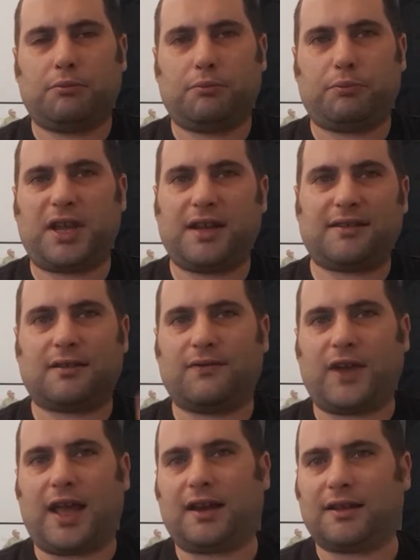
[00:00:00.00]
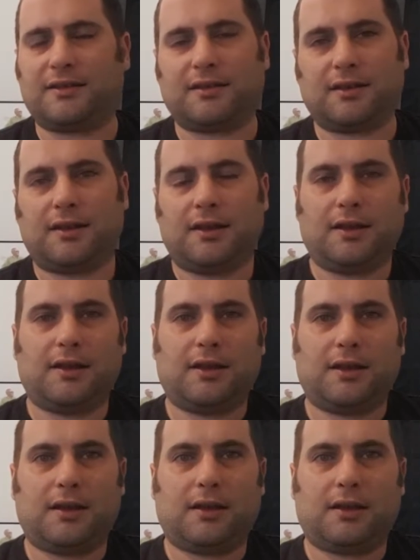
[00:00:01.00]
peaks and valleys,
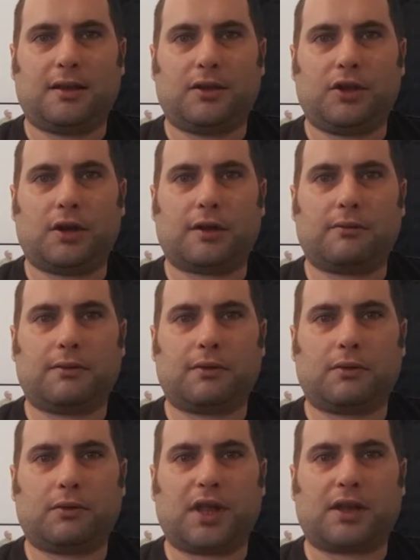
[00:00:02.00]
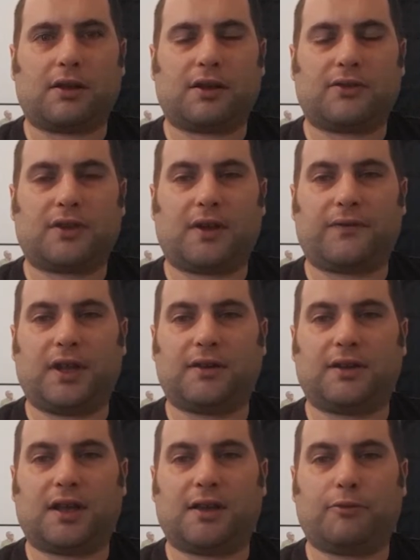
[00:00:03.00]
and all that kind of stuff. And
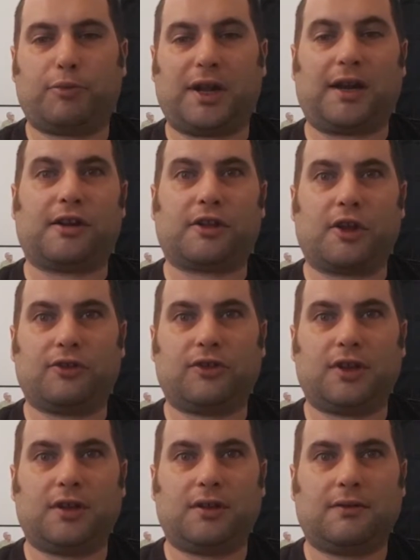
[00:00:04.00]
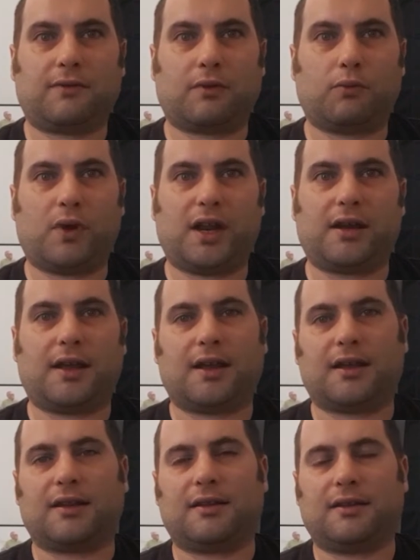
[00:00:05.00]
Bela Lugosi, from when
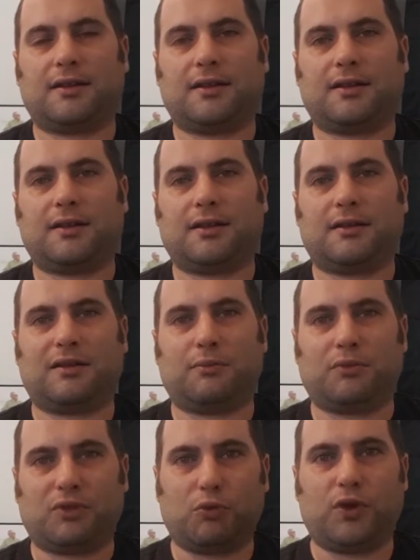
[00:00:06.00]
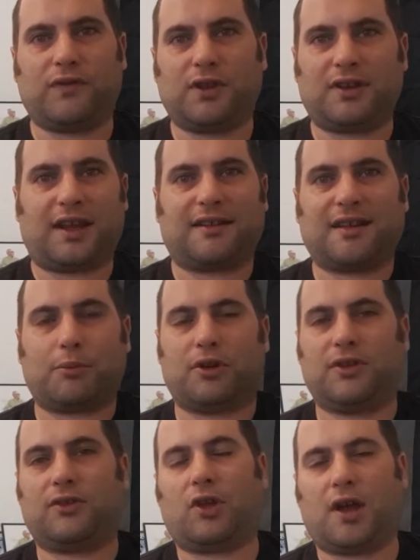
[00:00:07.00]
the movie takes up on
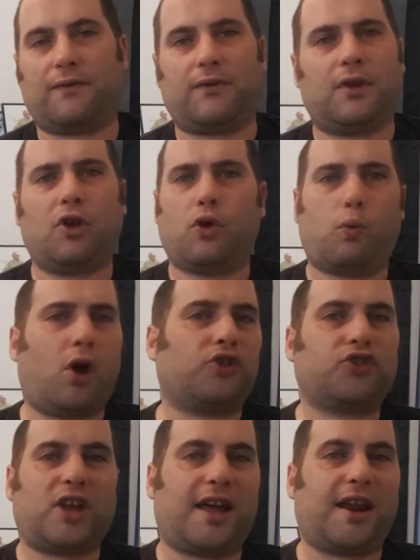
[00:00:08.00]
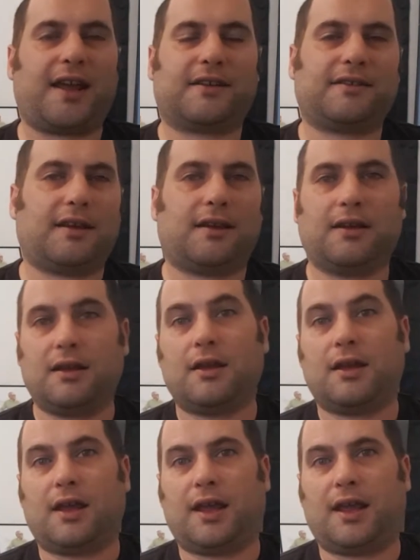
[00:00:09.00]
his life, washed out actor
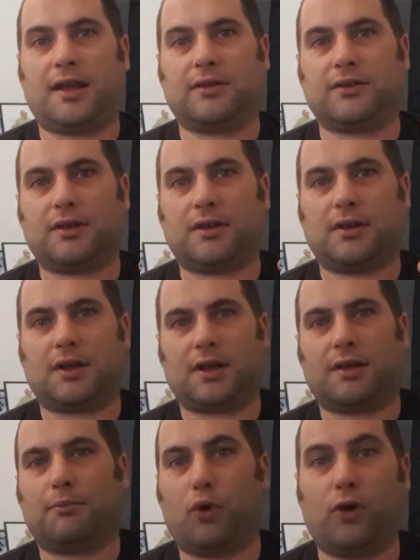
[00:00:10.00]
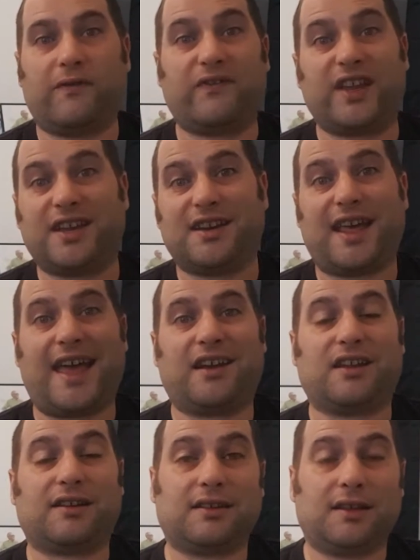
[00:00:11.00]
and morphine
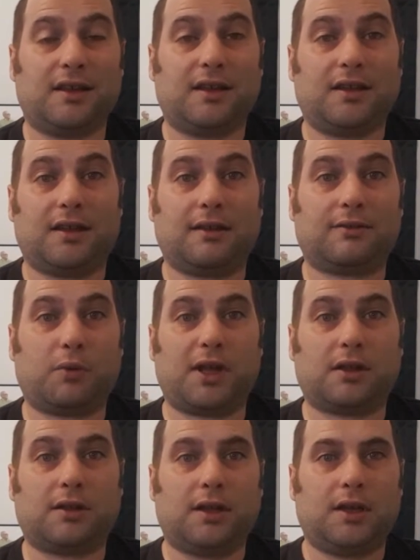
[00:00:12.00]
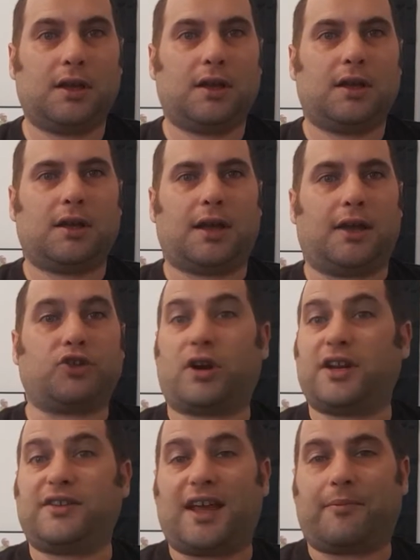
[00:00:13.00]
addict as well.
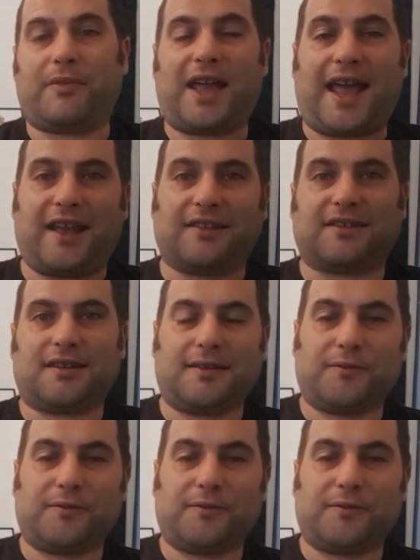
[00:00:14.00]
Johnny Depp as